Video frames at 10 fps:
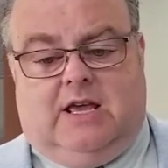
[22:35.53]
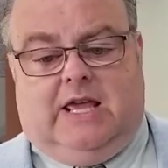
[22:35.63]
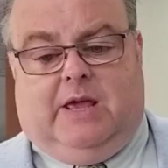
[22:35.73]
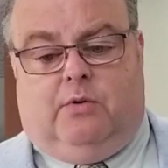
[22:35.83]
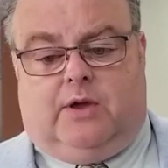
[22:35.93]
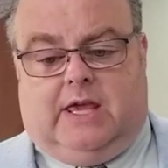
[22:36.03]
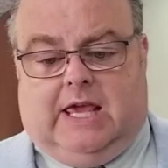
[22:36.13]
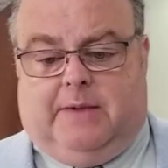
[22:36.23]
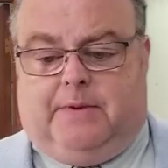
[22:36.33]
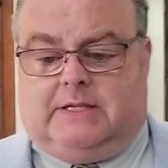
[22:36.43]
he will
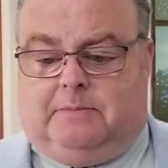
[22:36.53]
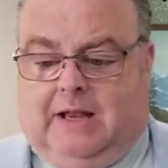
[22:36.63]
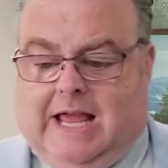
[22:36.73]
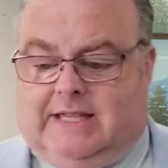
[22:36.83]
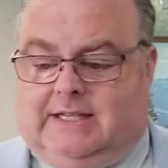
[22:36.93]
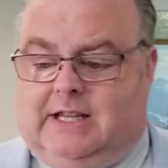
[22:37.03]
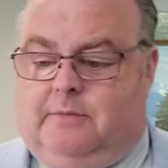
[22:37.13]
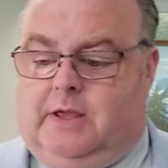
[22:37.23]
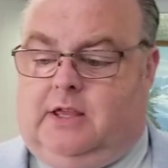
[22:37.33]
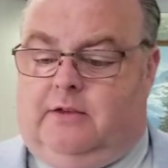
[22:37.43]
keep his blessing of
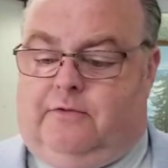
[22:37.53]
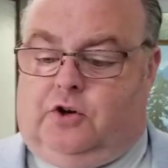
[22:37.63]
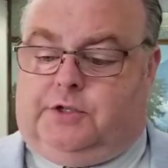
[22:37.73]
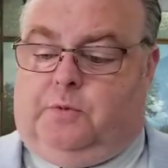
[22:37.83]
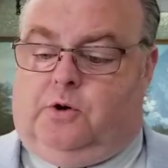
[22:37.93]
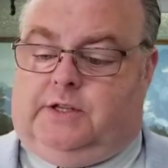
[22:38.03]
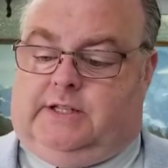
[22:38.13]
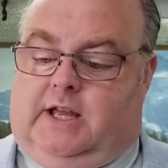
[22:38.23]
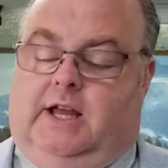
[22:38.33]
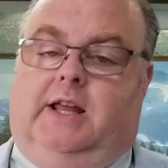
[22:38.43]
being the firstborn
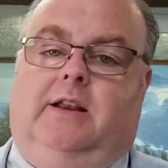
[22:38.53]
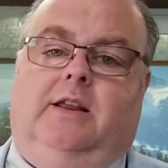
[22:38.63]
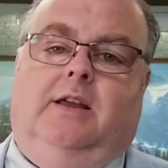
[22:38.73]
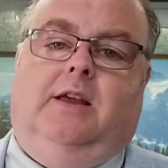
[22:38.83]
son,